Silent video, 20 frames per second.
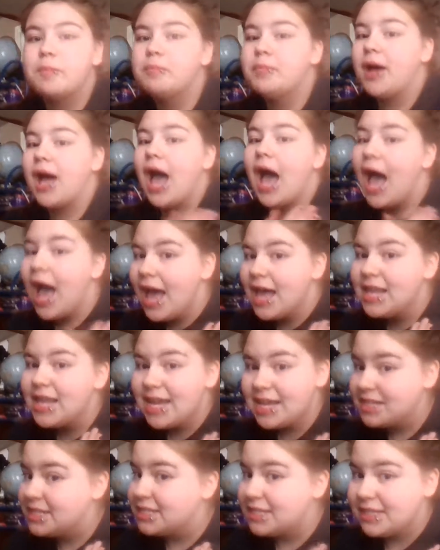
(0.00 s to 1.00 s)
But I
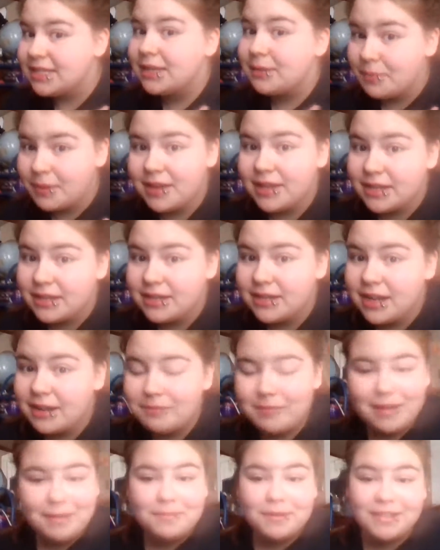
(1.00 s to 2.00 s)
like to sleep in,
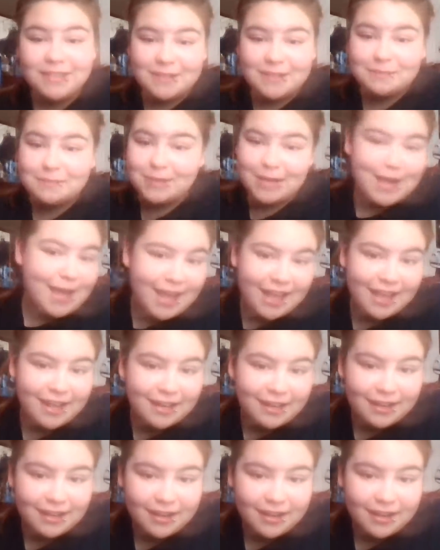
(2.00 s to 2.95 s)
and my bus comes at 8,